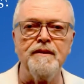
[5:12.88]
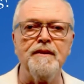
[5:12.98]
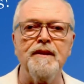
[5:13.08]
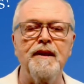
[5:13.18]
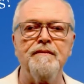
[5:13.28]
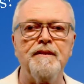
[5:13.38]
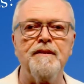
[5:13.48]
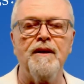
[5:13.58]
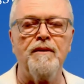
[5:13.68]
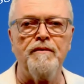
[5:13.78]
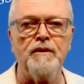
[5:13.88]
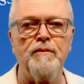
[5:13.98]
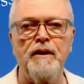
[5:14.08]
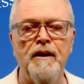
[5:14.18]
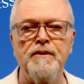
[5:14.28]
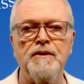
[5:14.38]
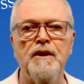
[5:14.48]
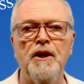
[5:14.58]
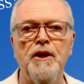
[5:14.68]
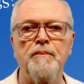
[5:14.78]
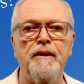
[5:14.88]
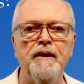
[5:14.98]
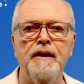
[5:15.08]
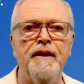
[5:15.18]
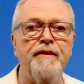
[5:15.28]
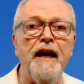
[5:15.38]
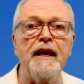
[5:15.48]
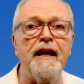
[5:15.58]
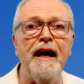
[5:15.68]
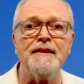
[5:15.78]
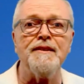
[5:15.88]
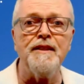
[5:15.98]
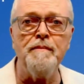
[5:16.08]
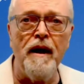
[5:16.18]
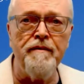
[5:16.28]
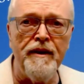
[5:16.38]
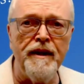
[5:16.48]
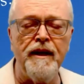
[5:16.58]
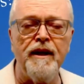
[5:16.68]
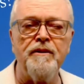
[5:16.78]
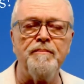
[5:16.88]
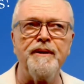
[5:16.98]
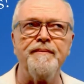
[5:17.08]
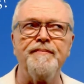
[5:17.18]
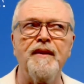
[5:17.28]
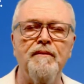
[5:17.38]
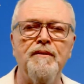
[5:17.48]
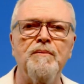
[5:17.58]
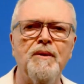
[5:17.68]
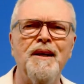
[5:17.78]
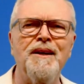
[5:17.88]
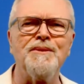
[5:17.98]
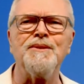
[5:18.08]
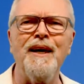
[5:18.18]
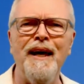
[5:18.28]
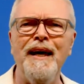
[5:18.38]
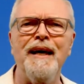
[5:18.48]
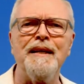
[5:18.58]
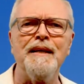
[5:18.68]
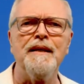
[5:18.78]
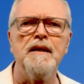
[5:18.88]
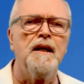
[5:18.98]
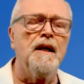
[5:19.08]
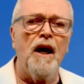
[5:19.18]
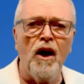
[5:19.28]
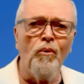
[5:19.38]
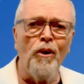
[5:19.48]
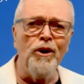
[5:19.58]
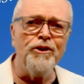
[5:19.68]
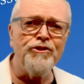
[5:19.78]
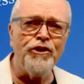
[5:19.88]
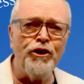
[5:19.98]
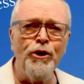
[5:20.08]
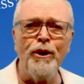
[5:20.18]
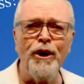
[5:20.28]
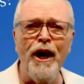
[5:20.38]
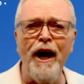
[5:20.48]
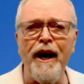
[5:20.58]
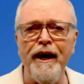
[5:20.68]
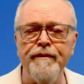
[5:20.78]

even though everyone else can hear me. They can't see my video, but everyone else can. When is the Q&A?